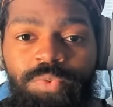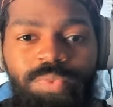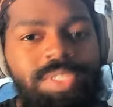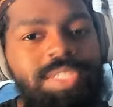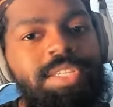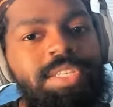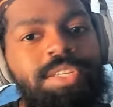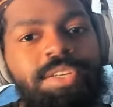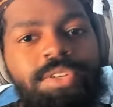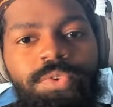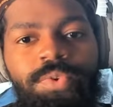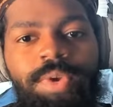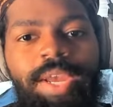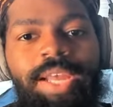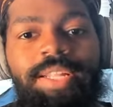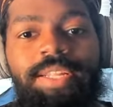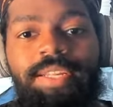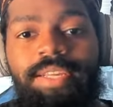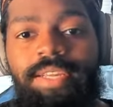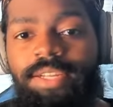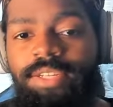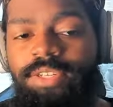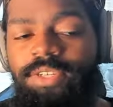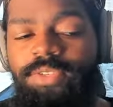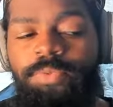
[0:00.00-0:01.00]
We still do have to
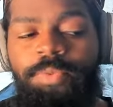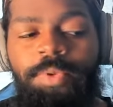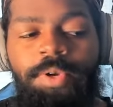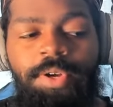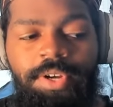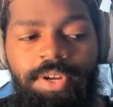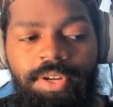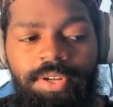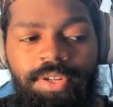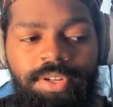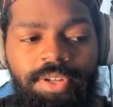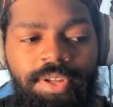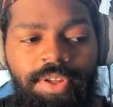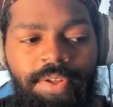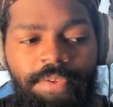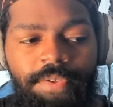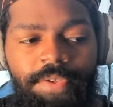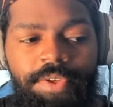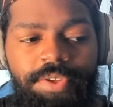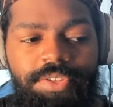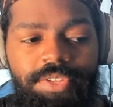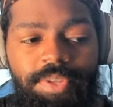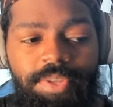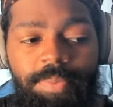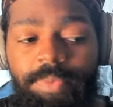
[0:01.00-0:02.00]
catch up on her,
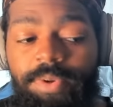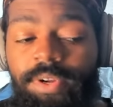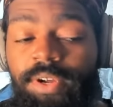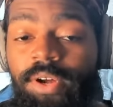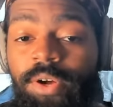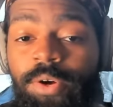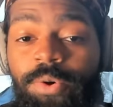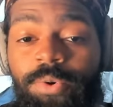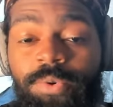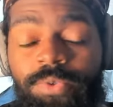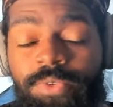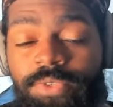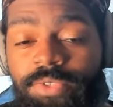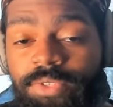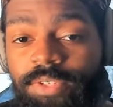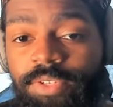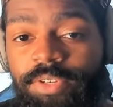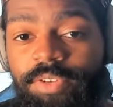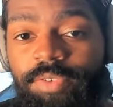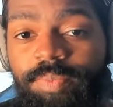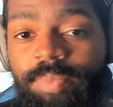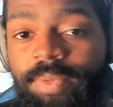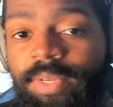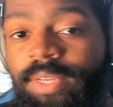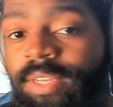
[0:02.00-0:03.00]
some of her older
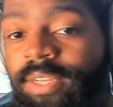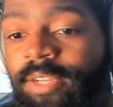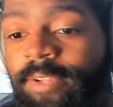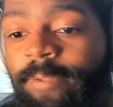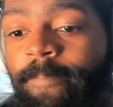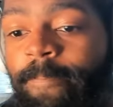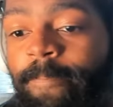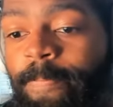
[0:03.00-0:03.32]
stuff, but